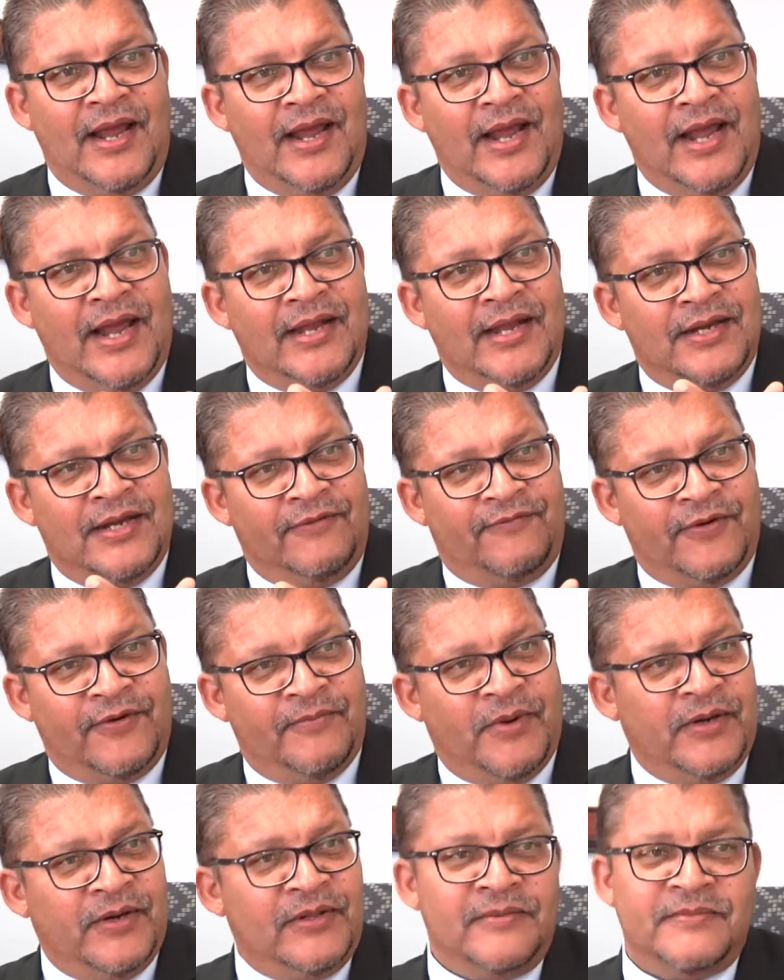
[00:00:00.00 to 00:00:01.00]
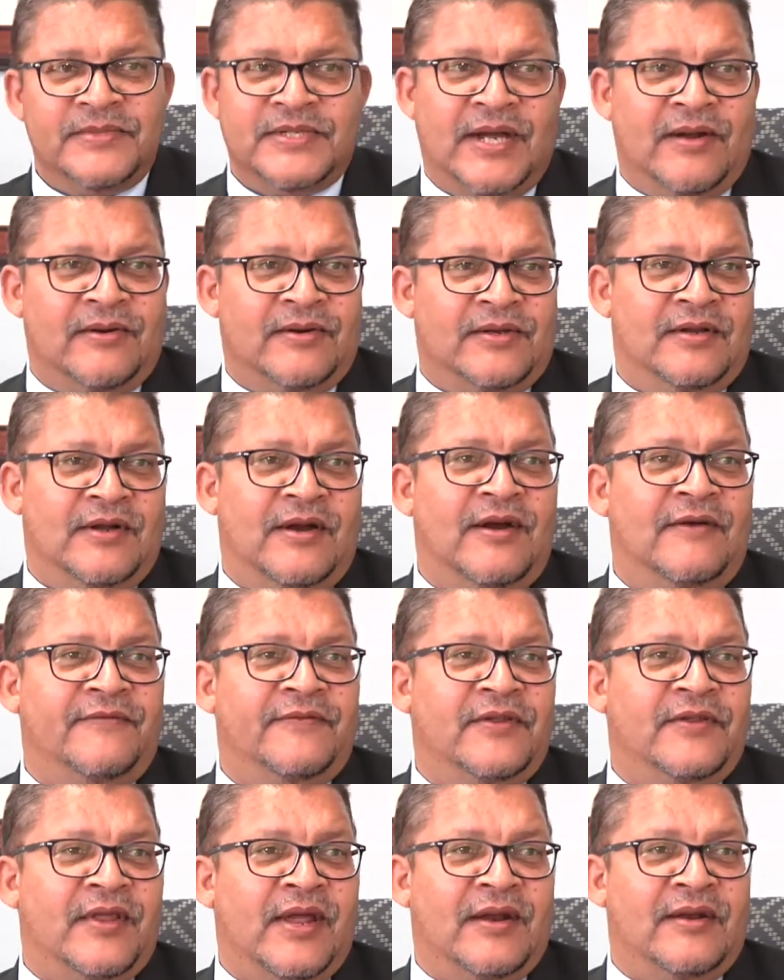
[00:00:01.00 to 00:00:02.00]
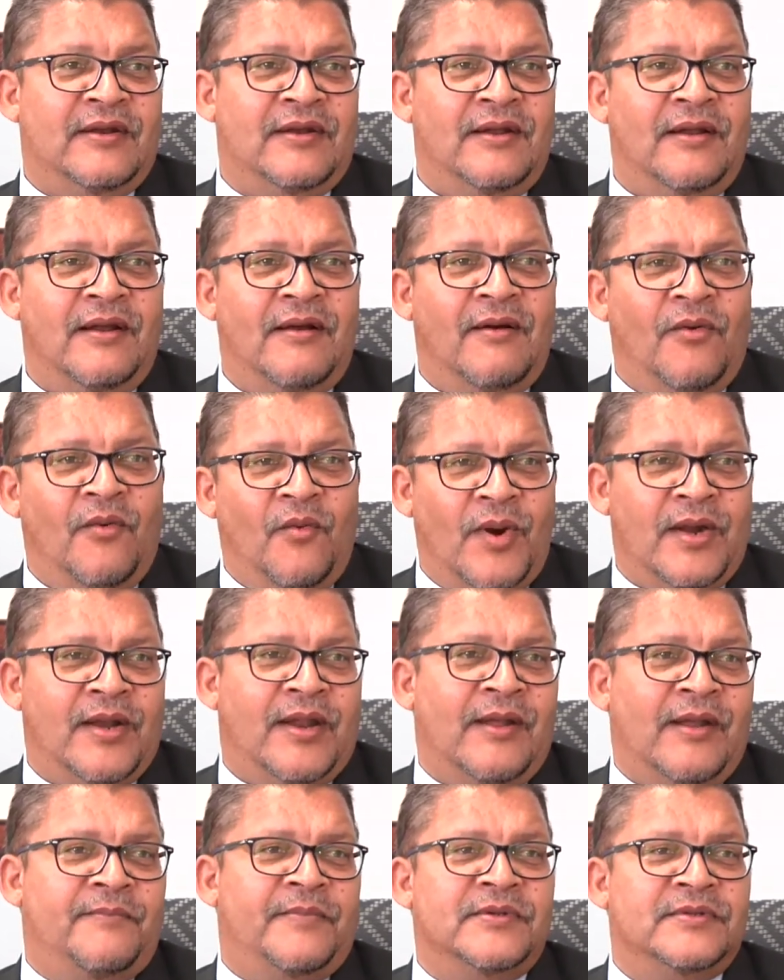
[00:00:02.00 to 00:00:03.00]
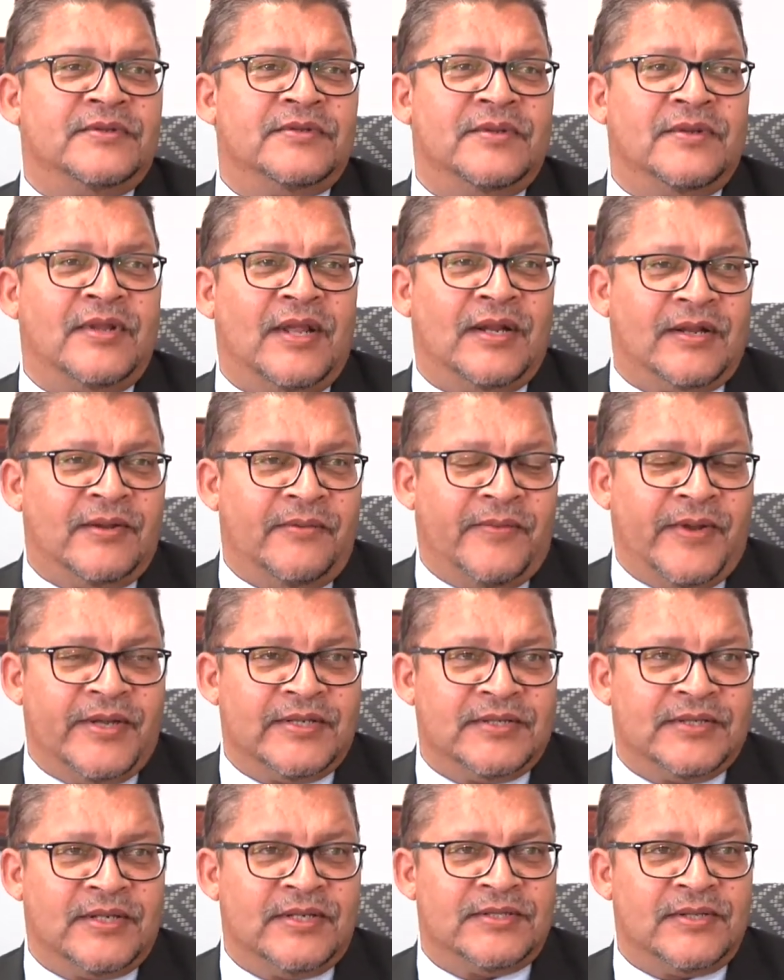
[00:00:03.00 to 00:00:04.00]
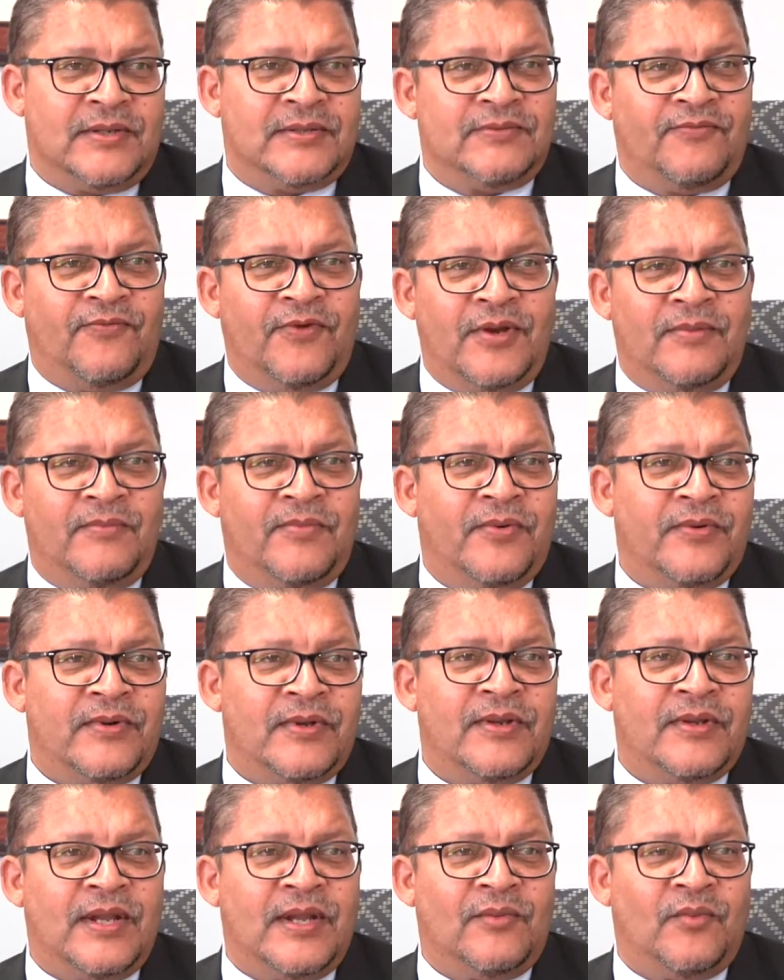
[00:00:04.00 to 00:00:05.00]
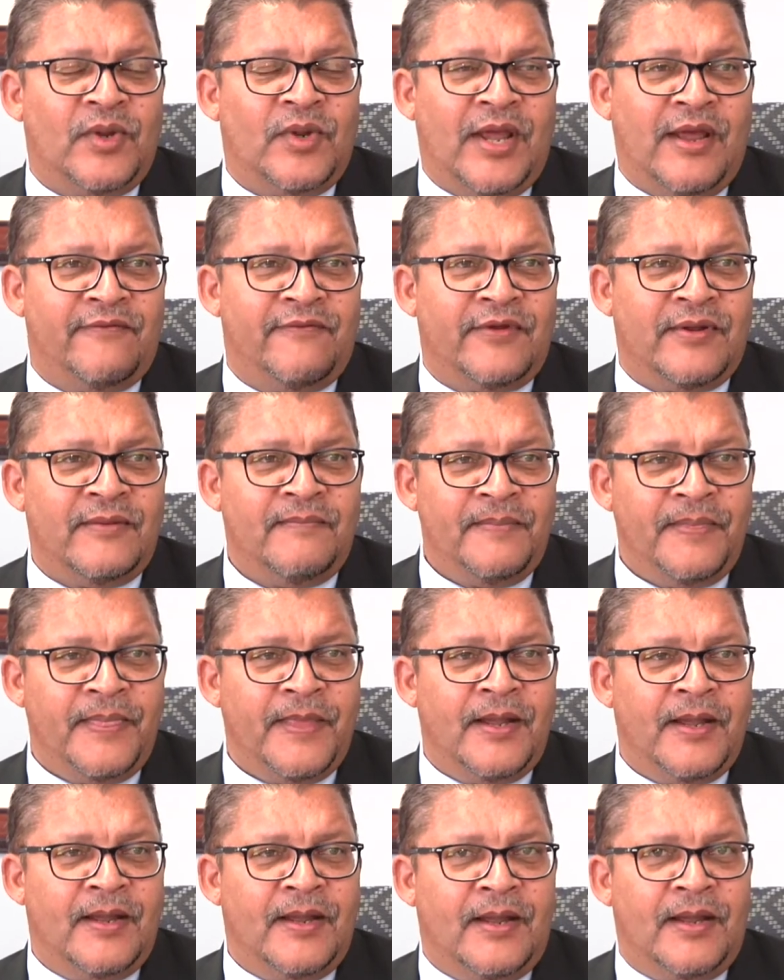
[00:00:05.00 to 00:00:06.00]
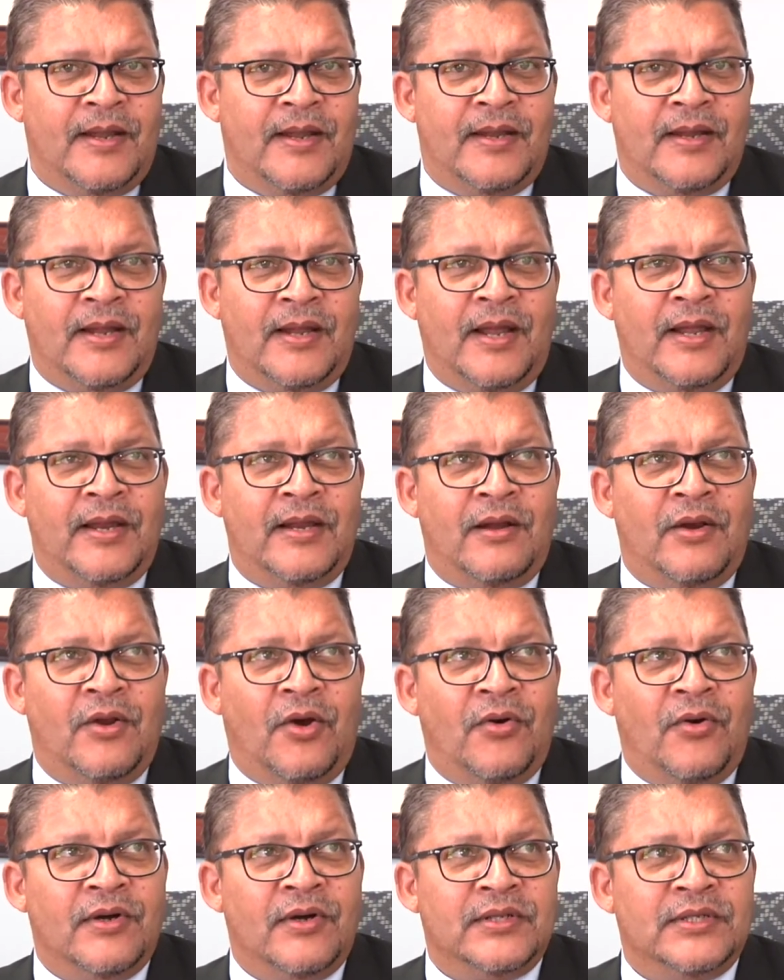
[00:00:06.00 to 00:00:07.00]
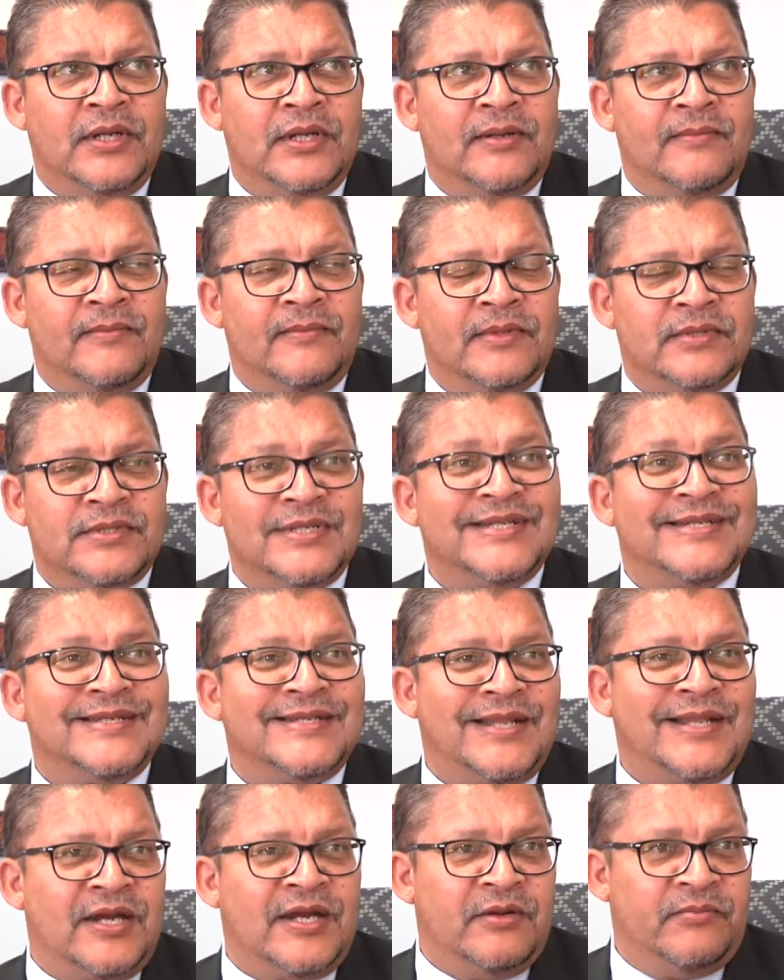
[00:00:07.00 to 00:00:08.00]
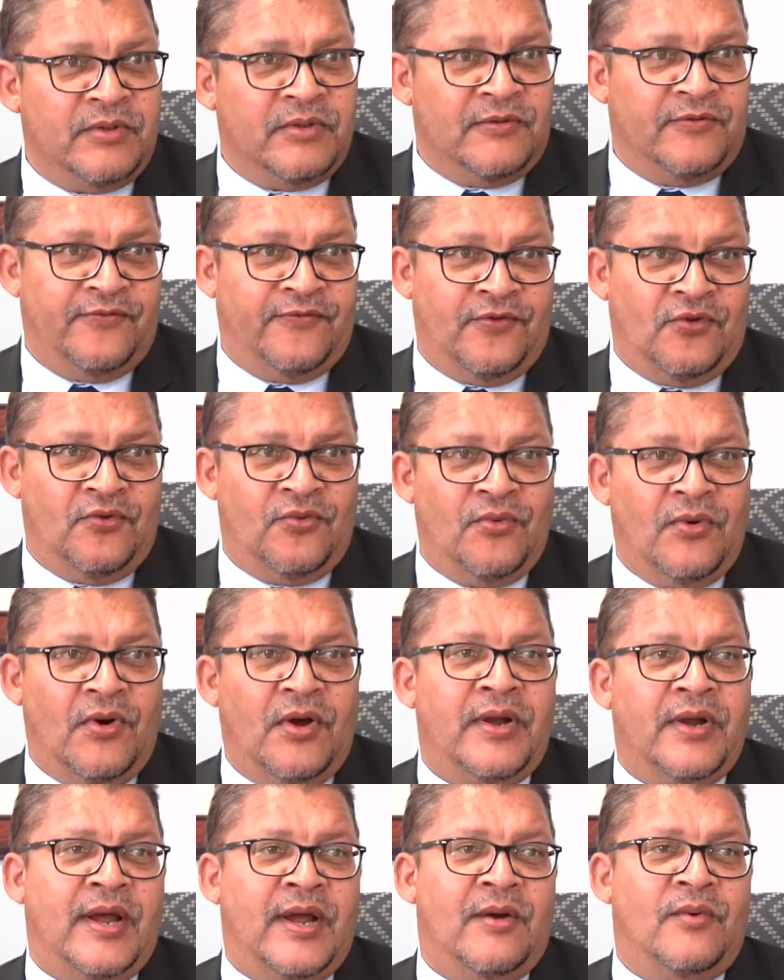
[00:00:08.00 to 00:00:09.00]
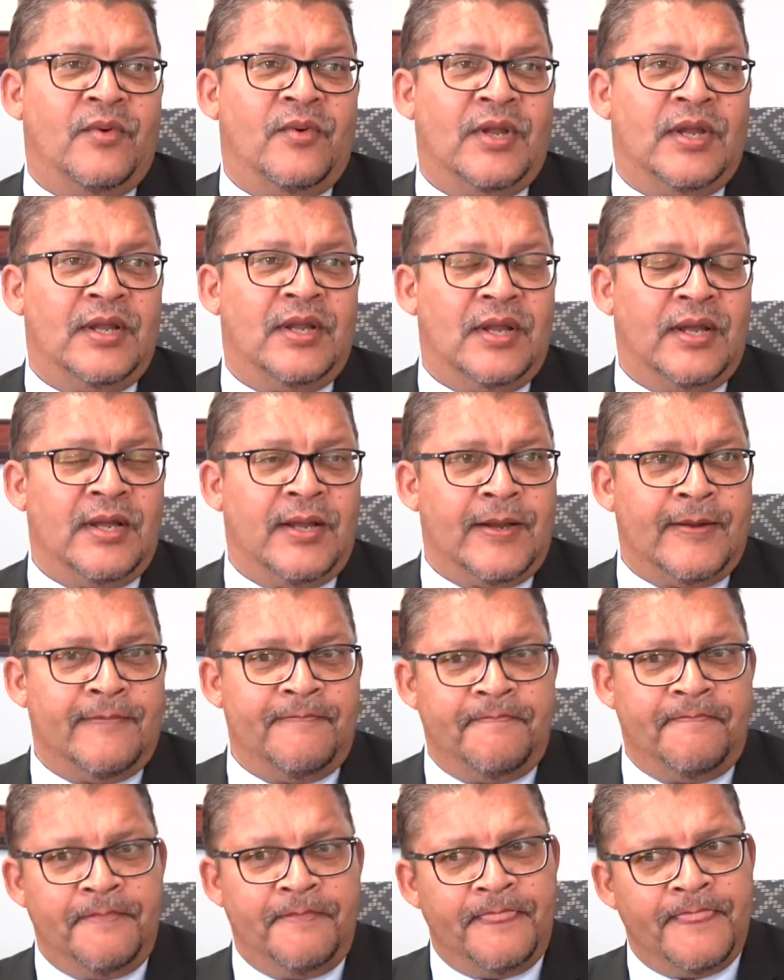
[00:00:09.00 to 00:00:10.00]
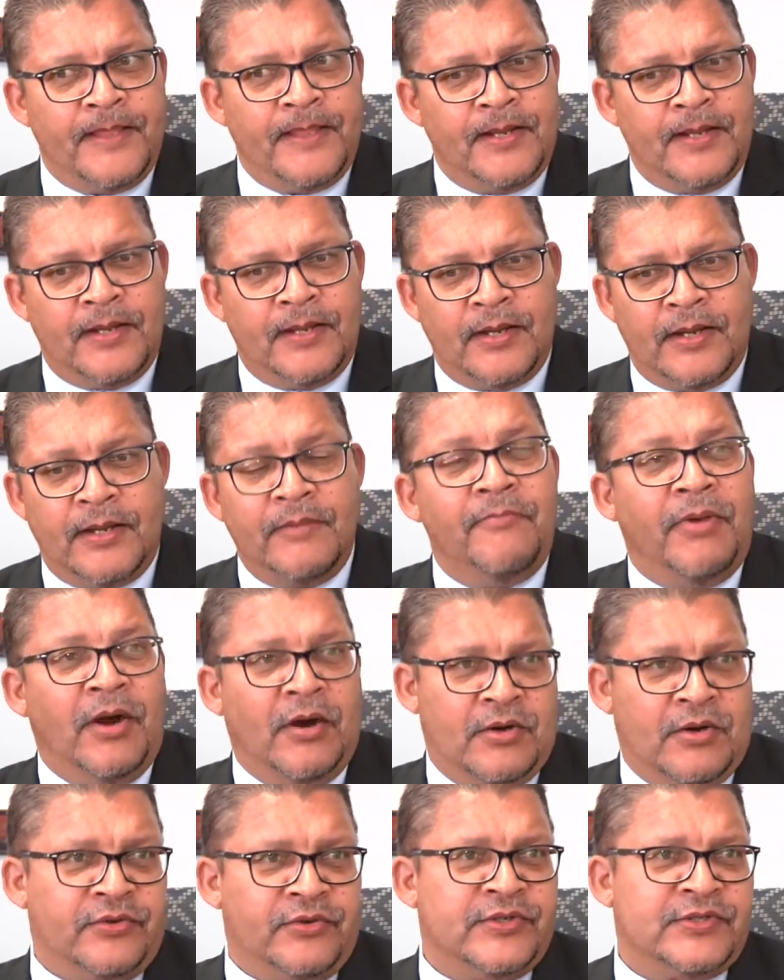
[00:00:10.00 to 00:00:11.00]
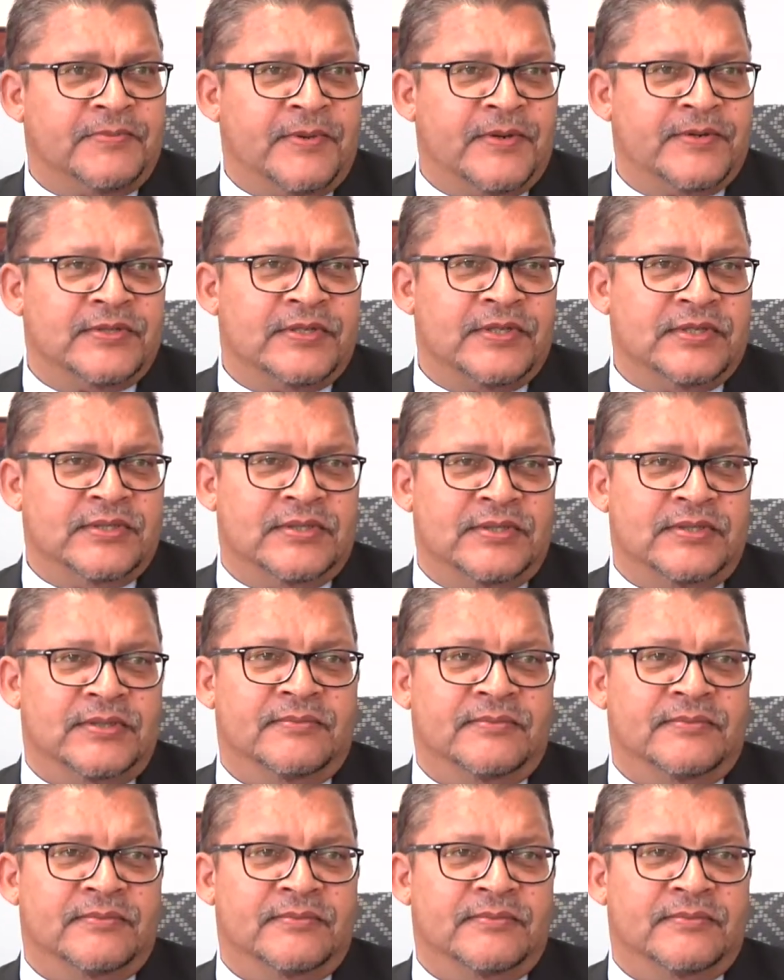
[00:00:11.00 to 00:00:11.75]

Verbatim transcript: And if it bottoms out after that, what happens to that capacity? So it's very important that we have a, a, a long-term sustainable view on how we um, uh, embark on this process.